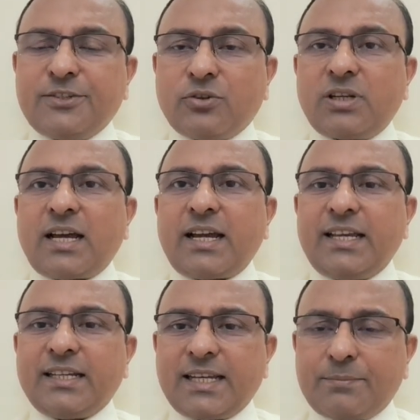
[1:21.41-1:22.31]

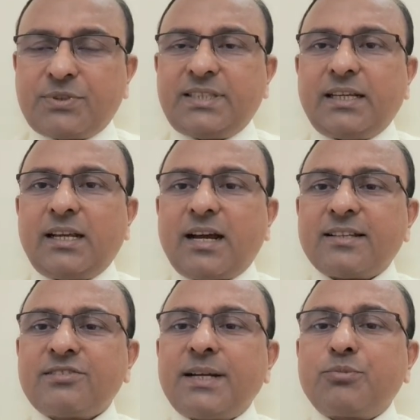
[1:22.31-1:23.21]
coli,
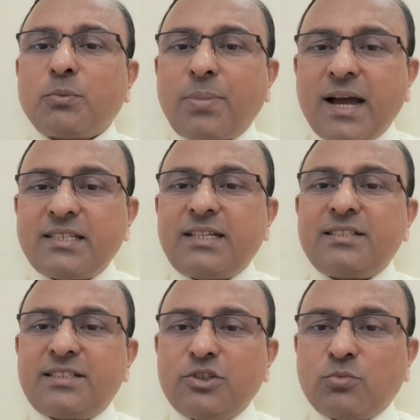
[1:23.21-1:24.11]
Klebsiella,
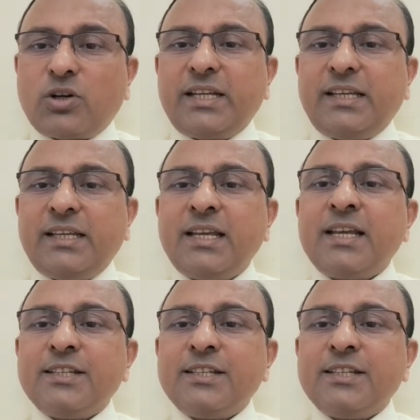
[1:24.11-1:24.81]
streptopyogens, pneumoniae,